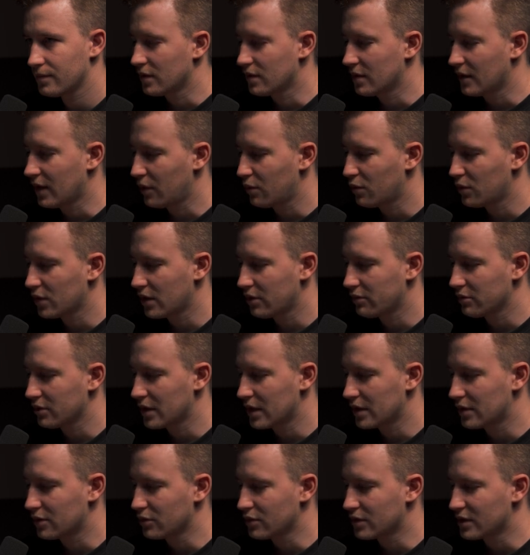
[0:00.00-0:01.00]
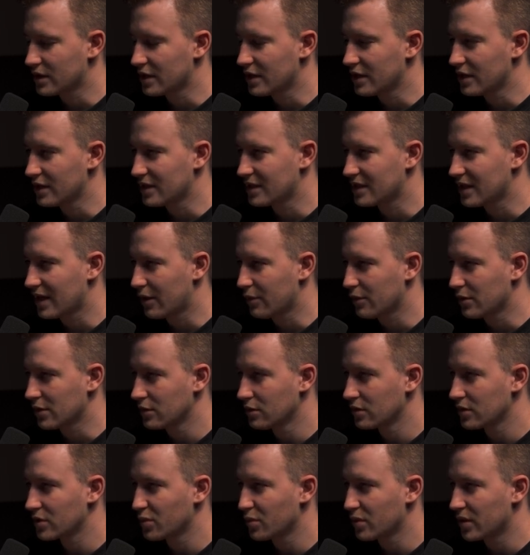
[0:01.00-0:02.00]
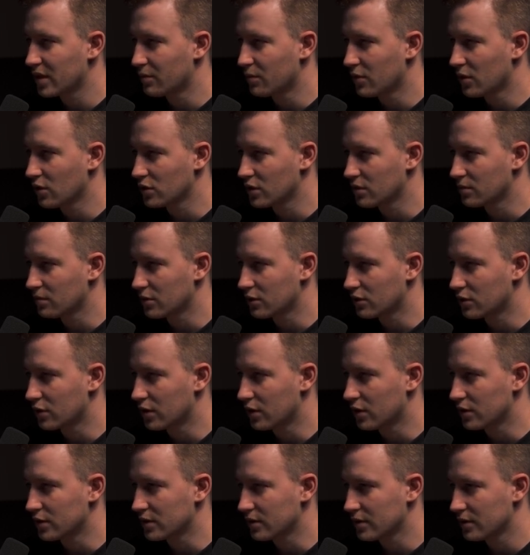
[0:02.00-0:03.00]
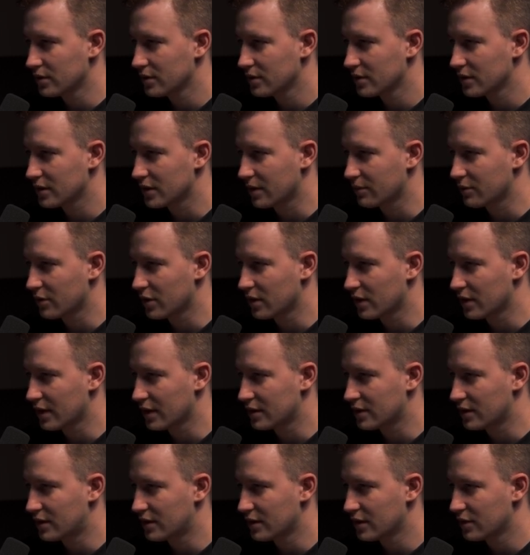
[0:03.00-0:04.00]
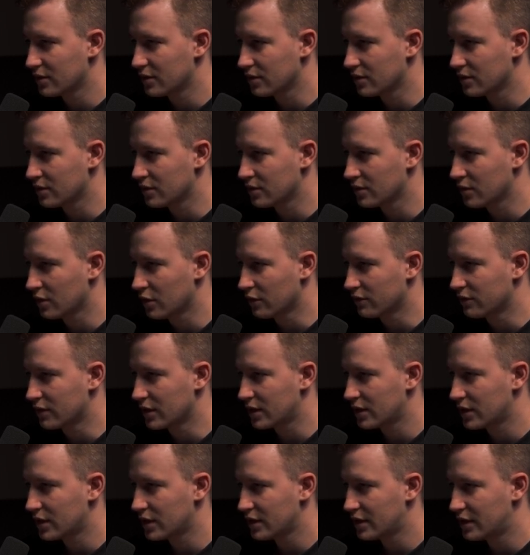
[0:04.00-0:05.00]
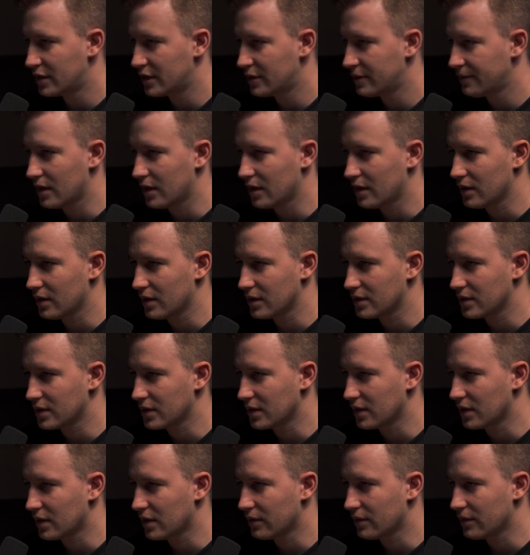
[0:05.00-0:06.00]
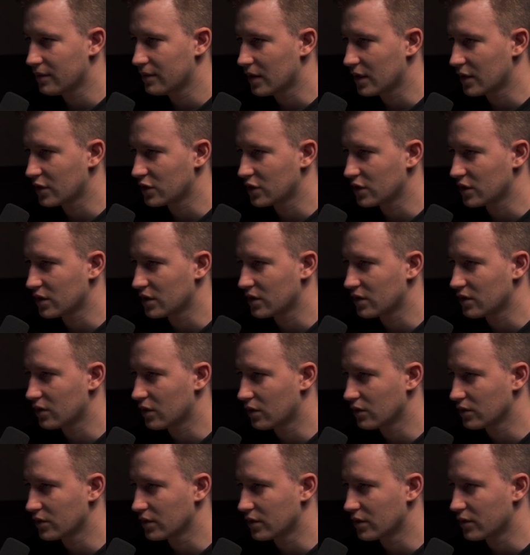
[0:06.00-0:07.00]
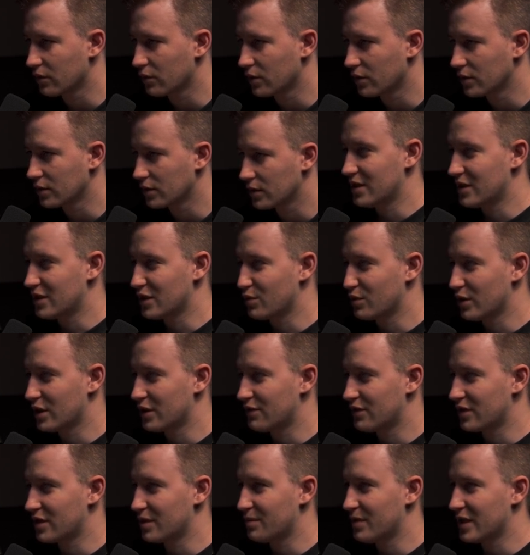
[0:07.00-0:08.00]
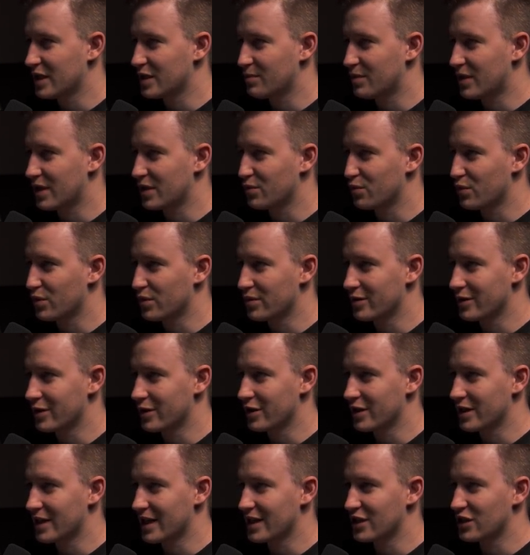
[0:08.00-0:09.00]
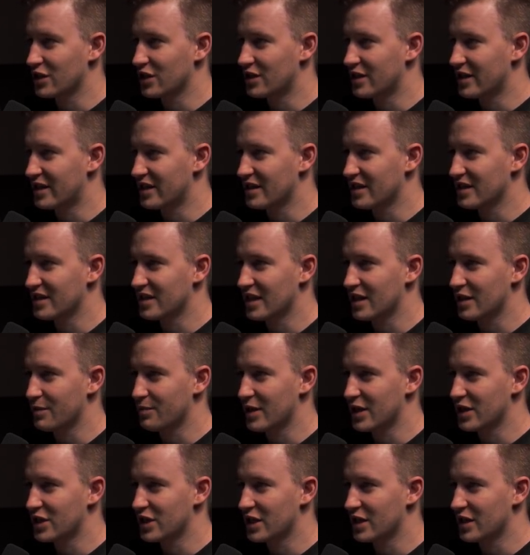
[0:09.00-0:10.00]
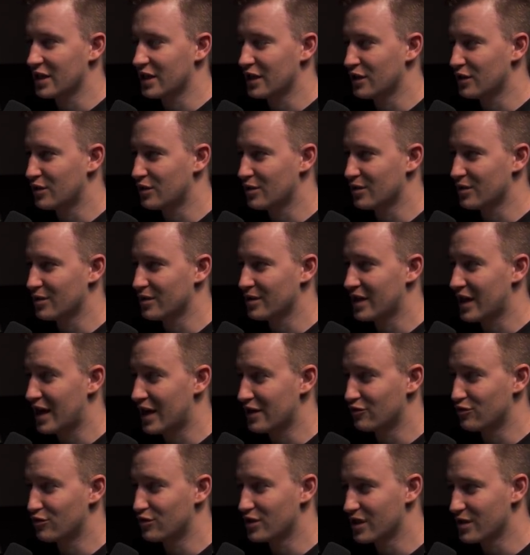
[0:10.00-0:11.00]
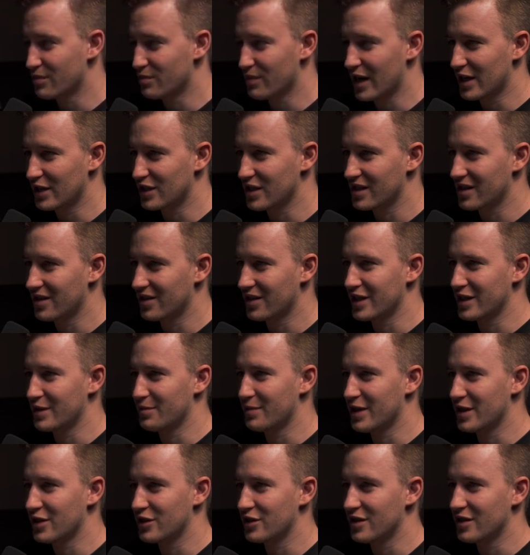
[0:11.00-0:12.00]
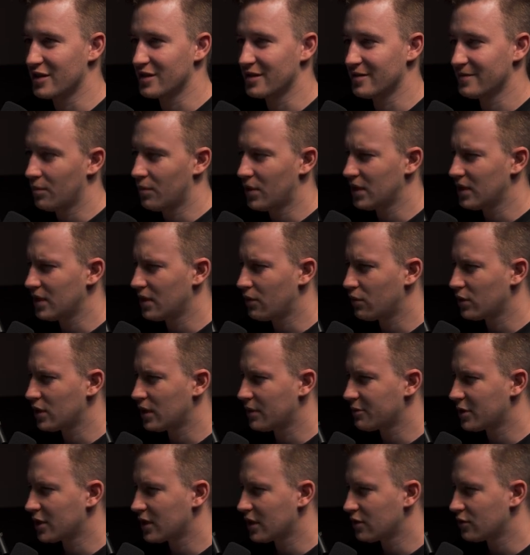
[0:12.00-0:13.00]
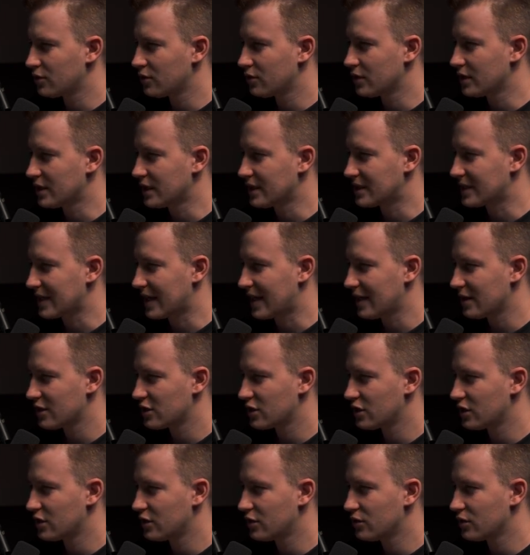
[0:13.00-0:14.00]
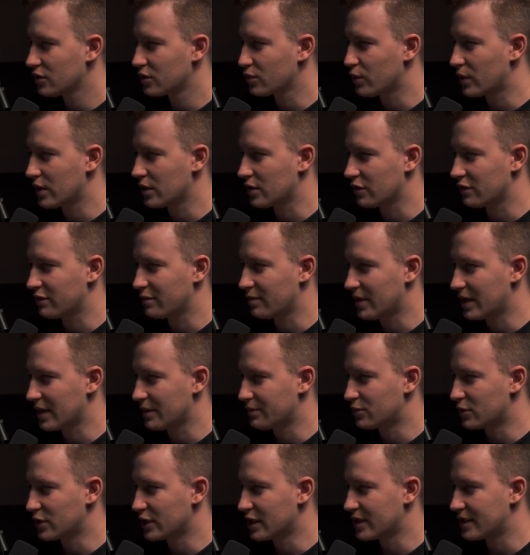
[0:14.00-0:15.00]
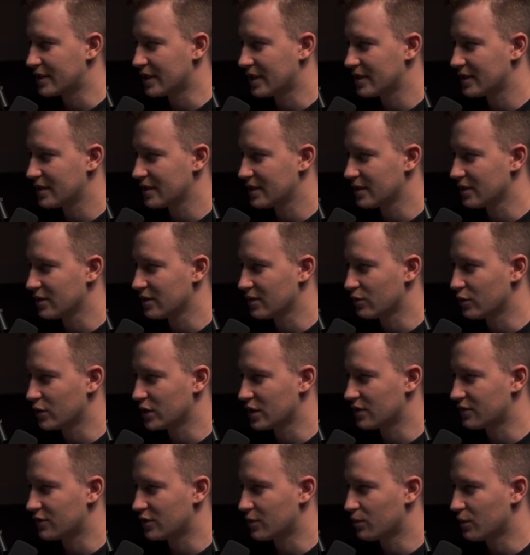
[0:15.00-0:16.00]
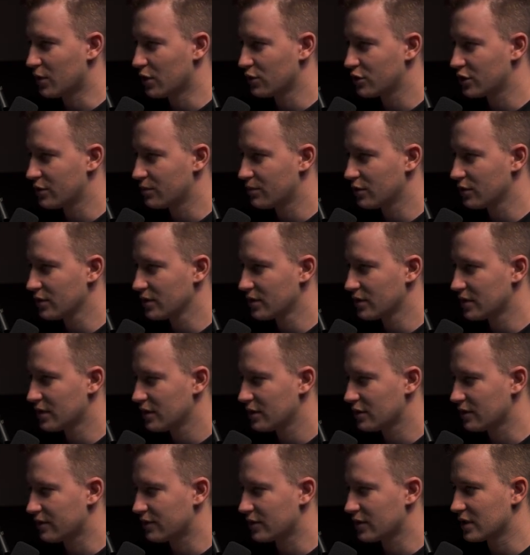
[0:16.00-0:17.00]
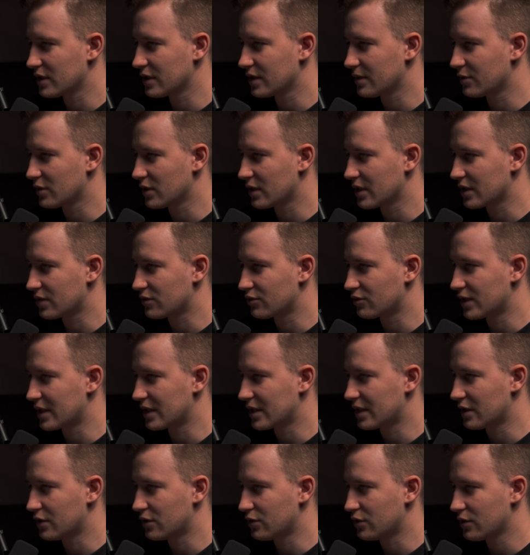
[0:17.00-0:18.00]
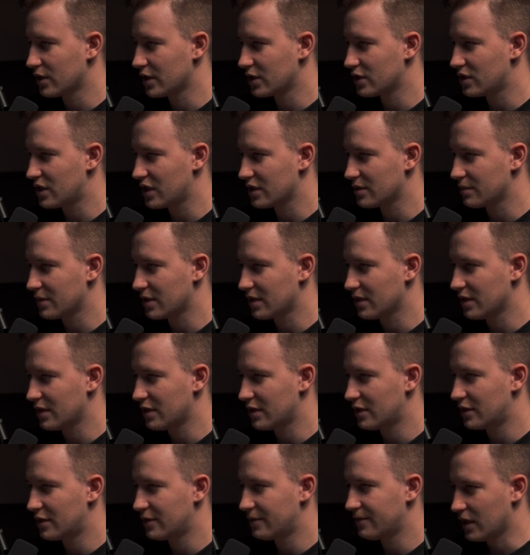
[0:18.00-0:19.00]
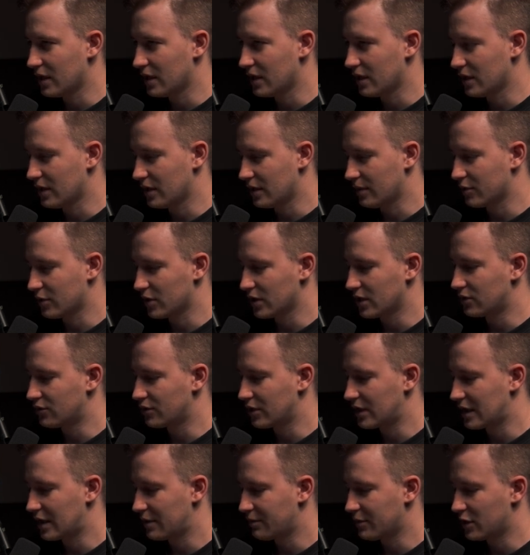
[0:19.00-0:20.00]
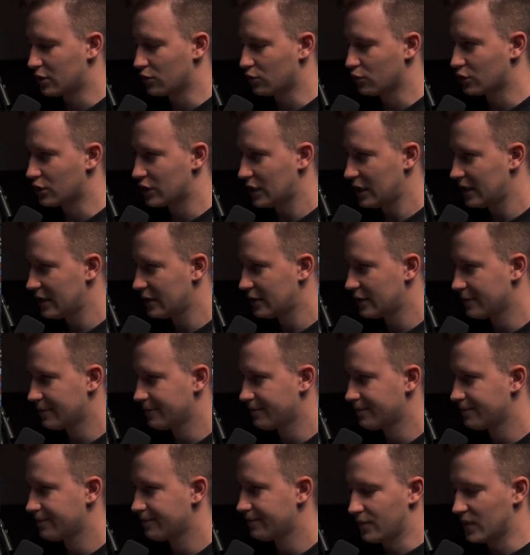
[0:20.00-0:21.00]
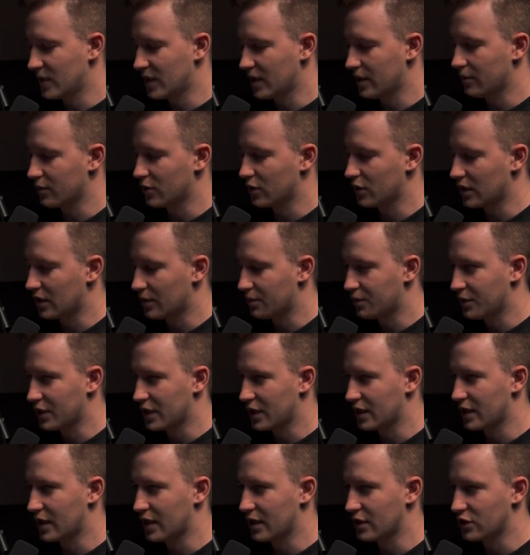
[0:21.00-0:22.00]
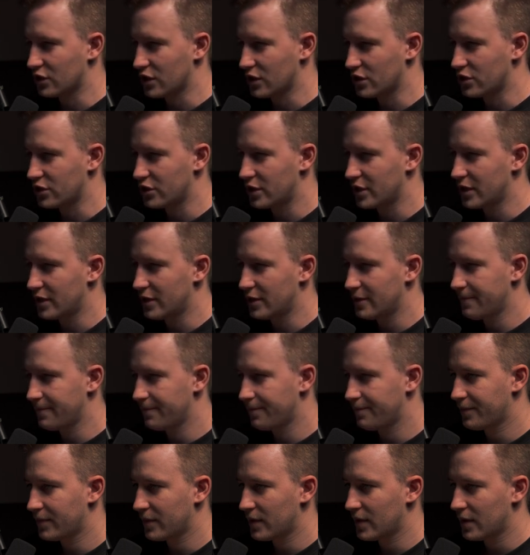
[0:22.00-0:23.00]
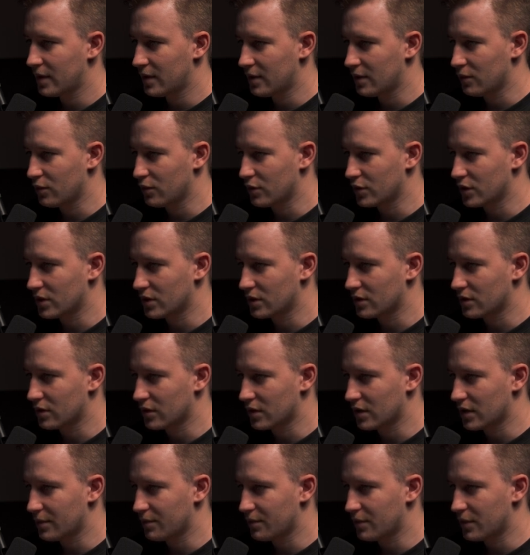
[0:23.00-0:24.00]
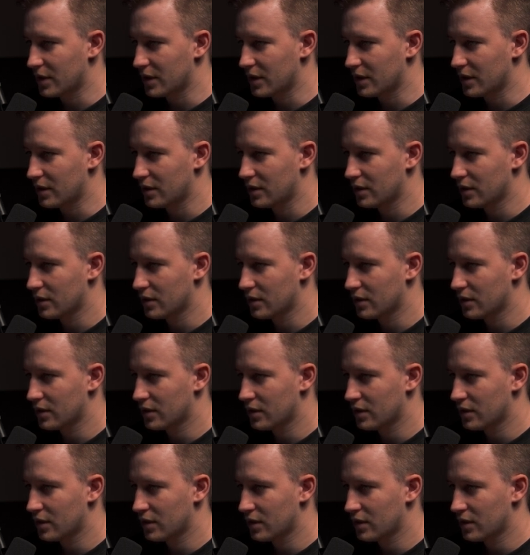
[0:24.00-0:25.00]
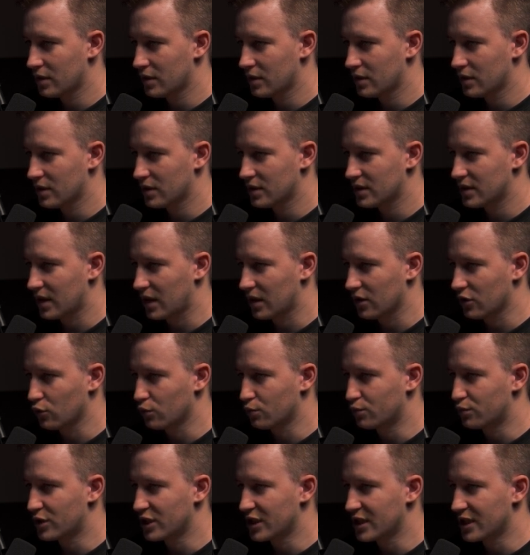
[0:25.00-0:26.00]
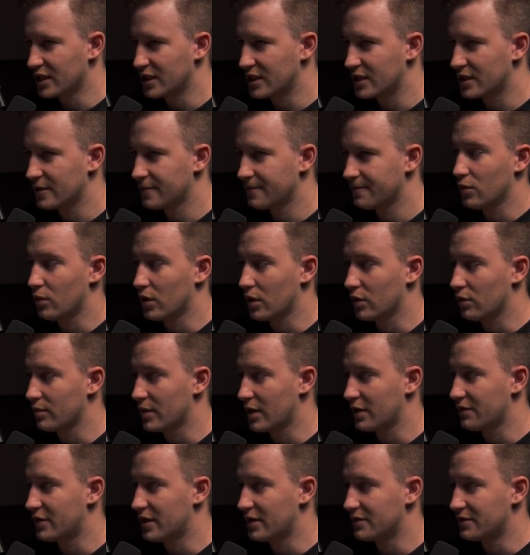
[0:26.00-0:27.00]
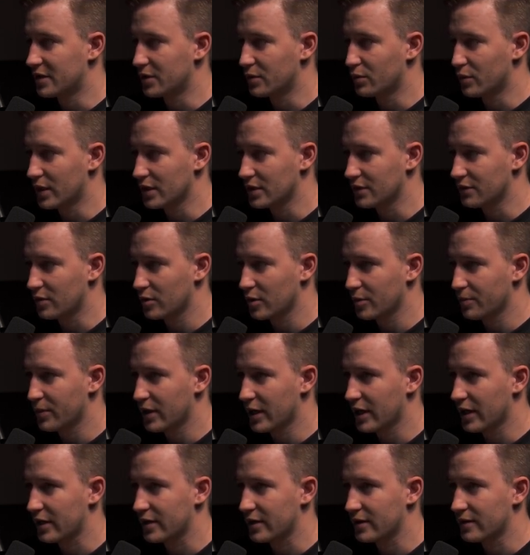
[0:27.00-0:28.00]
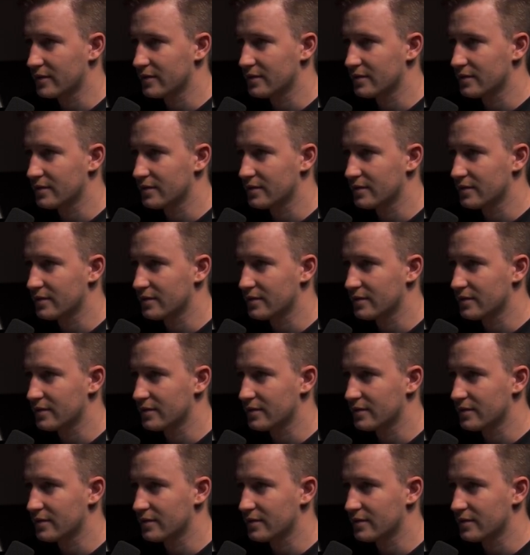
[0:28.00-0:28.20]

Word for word: Now what I would like to see is how it looks with the motion blur on. So I'm gonna turn it on over here and let's see now. Actually, also the wand. Just wait for the best part when we're gonna actually turn this animation into a real magical animation. But now what I'm gonna do is actually use one of my presets which is from Motion Boost. So for this I'm gonna create a new adjustment layer and I'm gonna rename it to Shake. Now I'm gonna pick HHD, which is gonna be Sallow Breeze, one of my favorite ones from the pack.